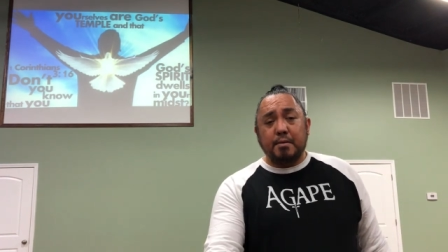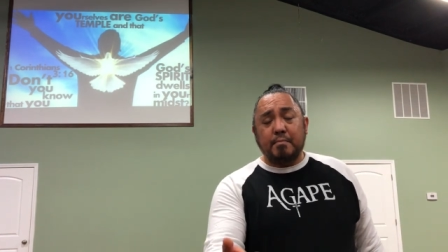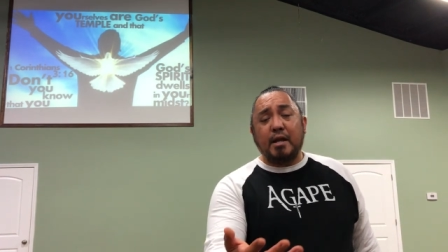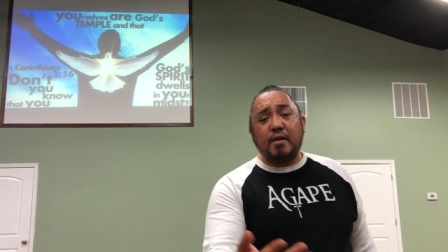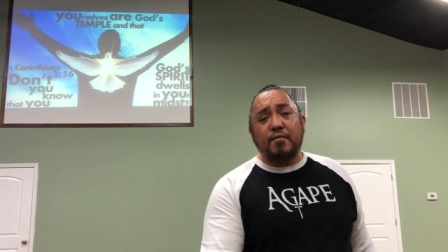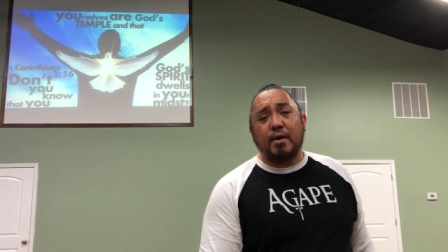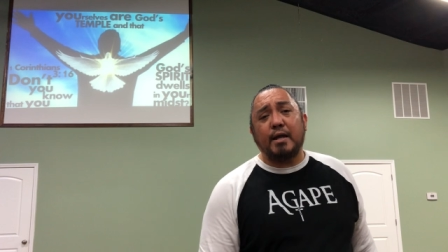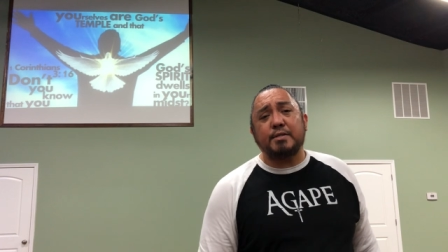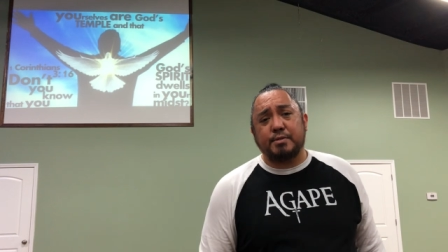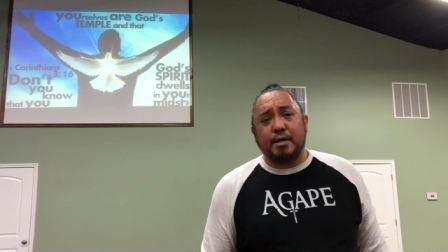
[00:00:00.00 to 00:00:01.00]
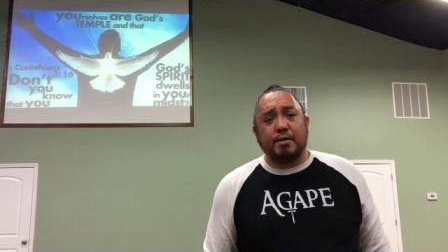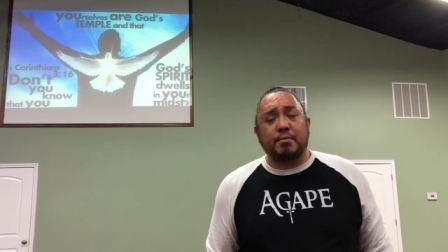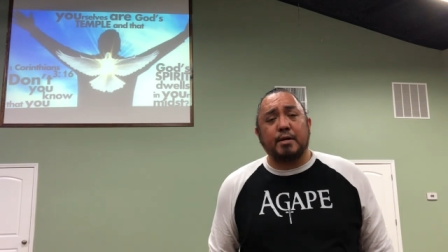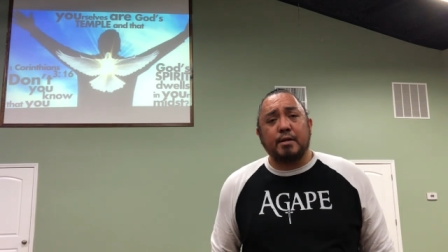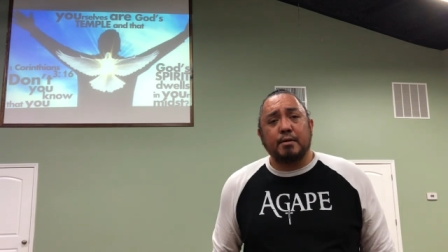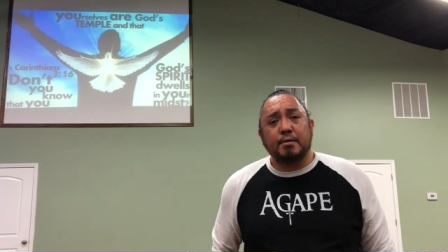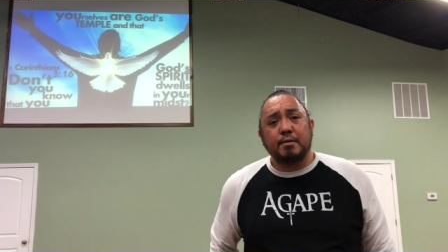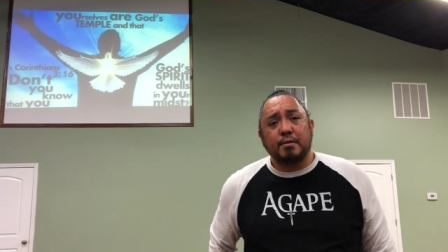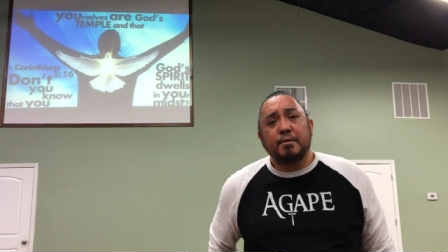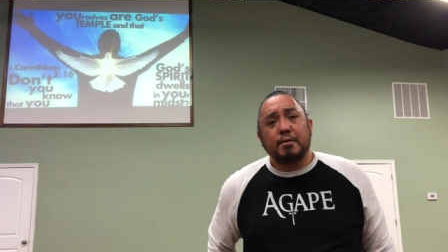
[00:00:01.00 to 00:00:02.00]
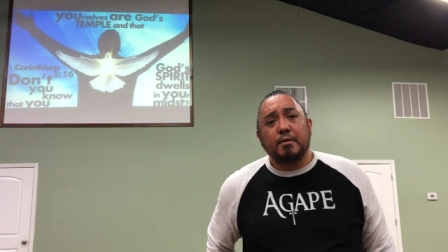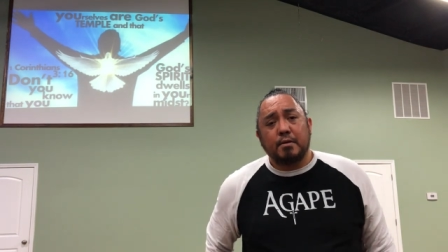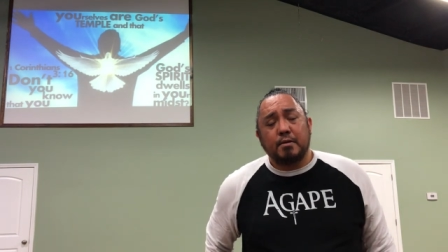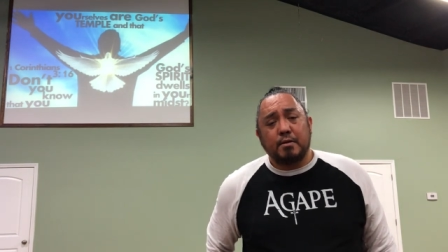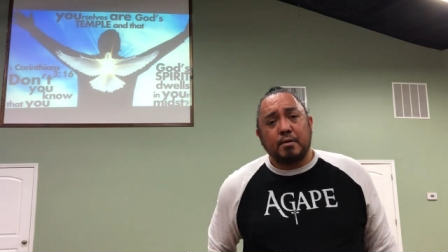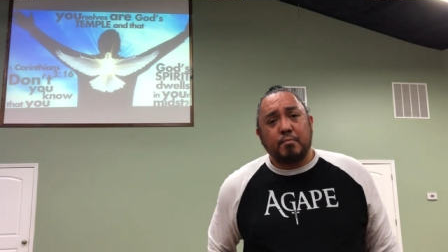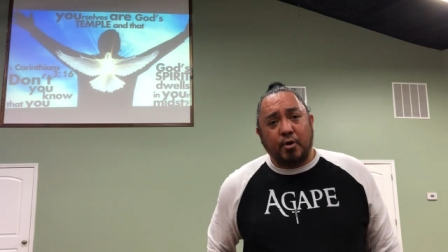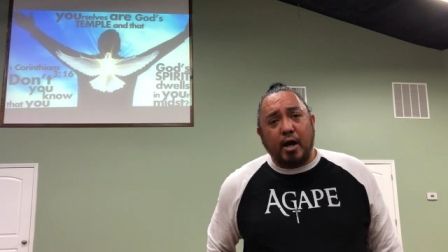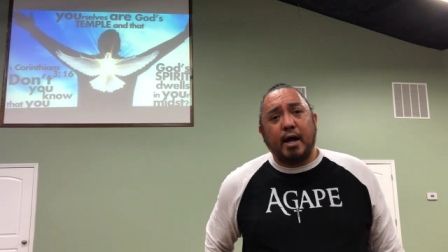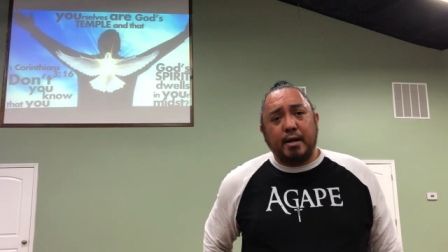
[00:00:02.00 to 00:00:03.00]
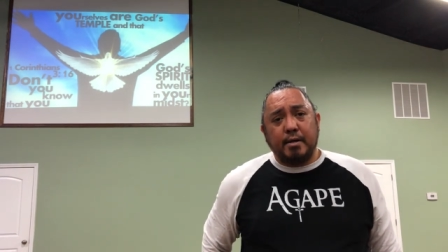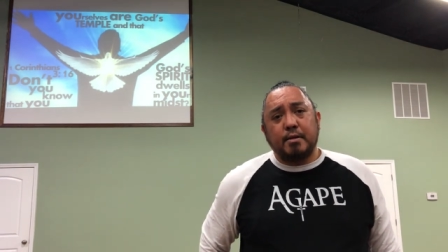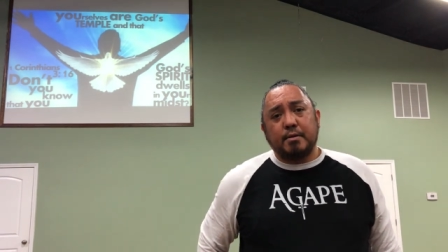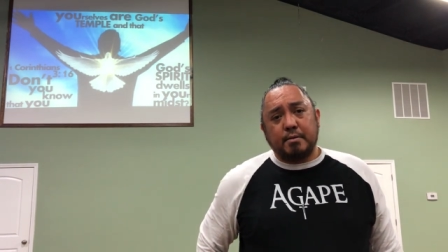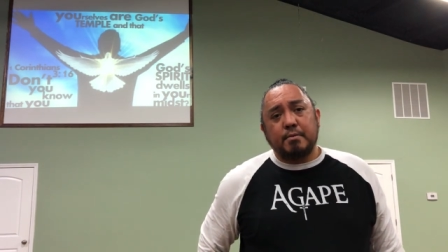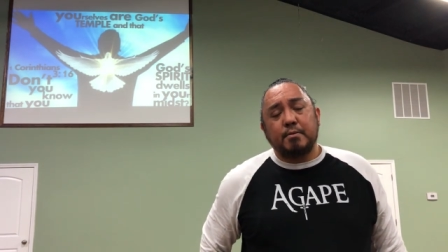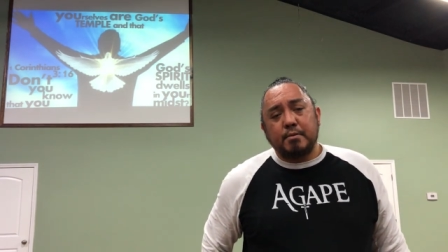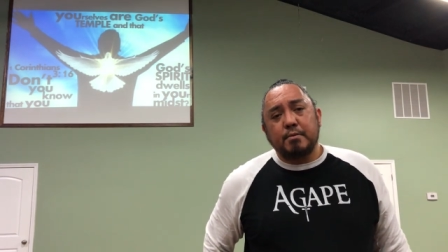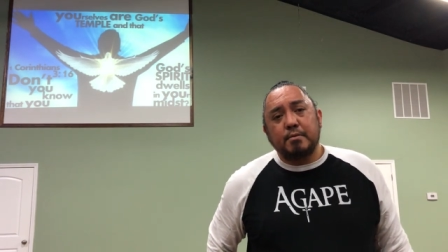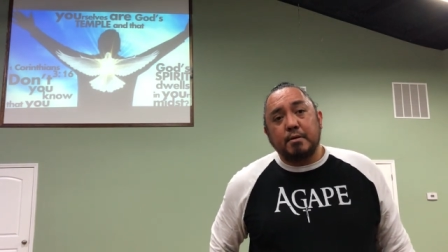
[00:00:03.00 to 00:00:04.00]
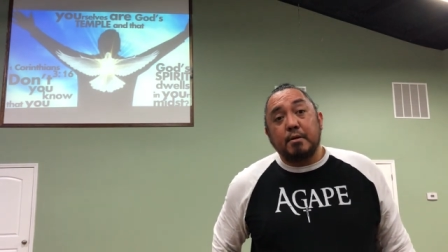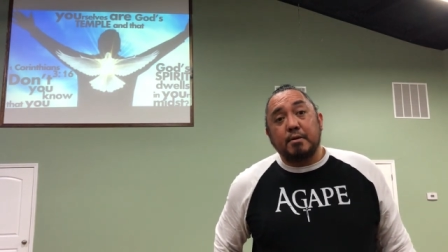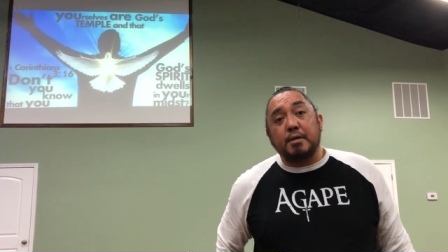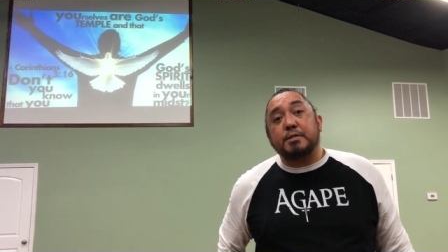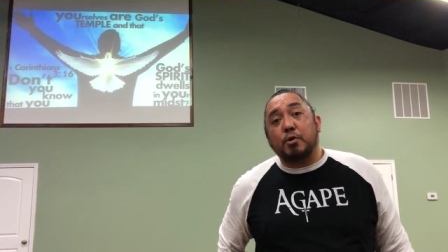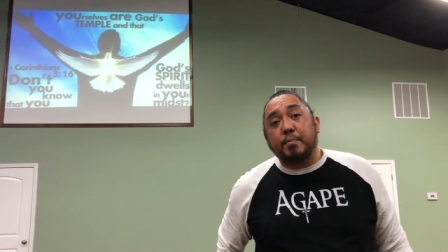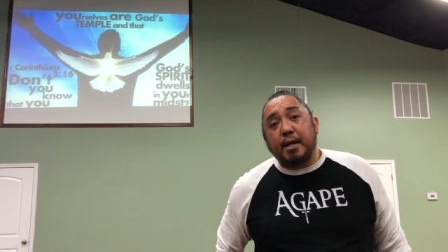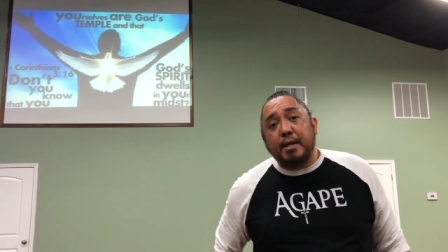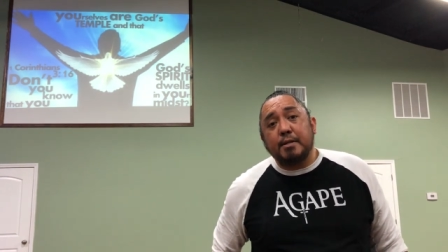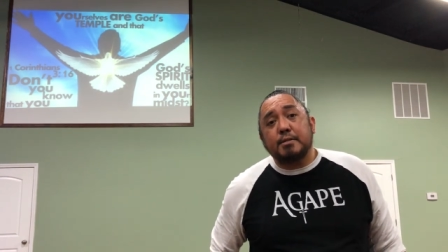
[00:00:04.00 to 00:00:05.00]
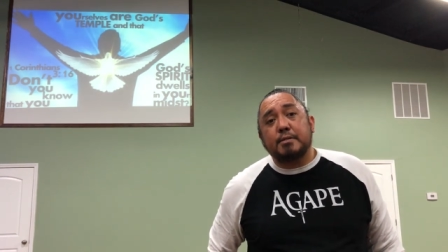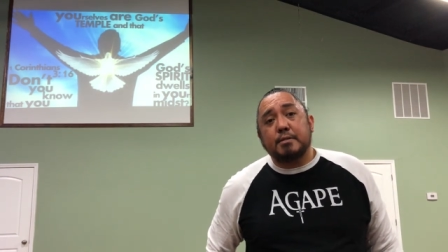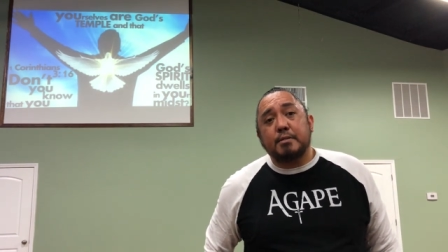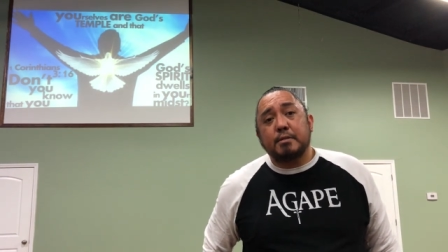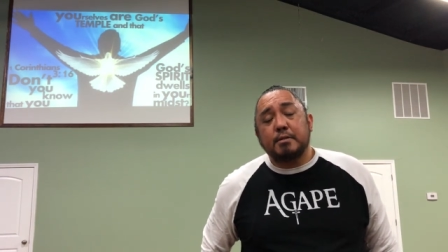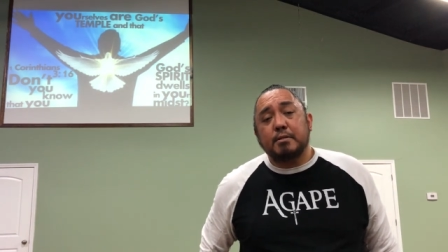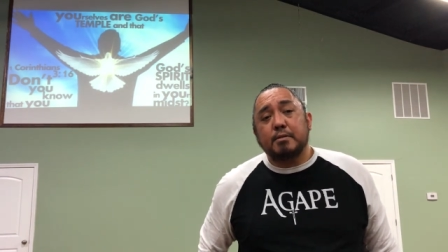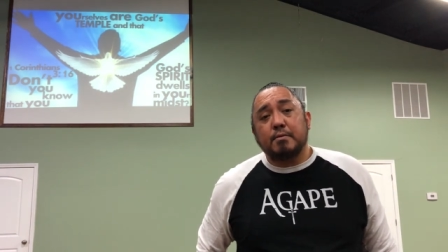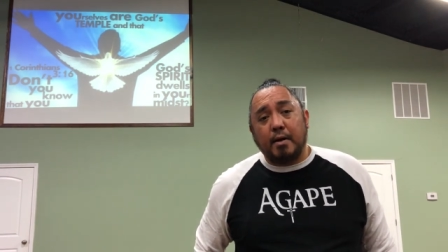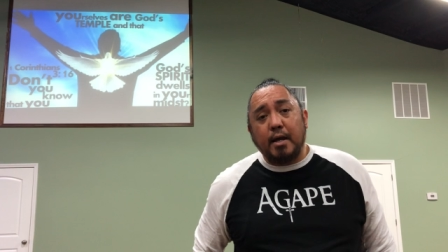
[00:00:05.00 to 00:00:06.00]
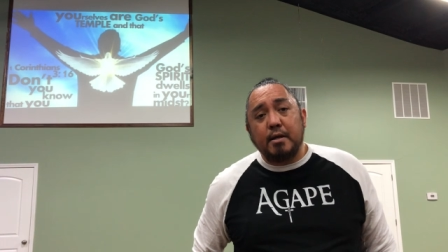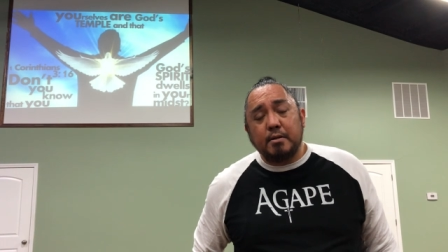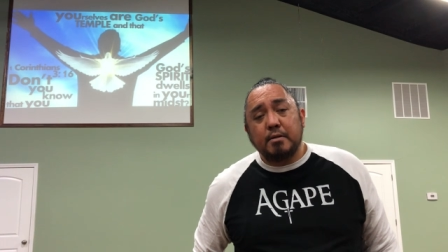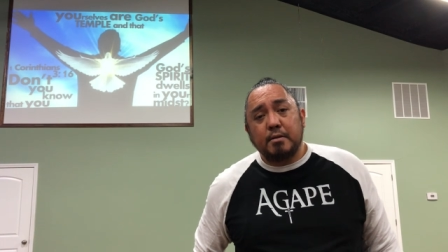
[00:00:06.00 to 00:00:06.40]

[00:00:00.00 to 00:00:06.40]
Many of you answered that already pride, disobedience, right?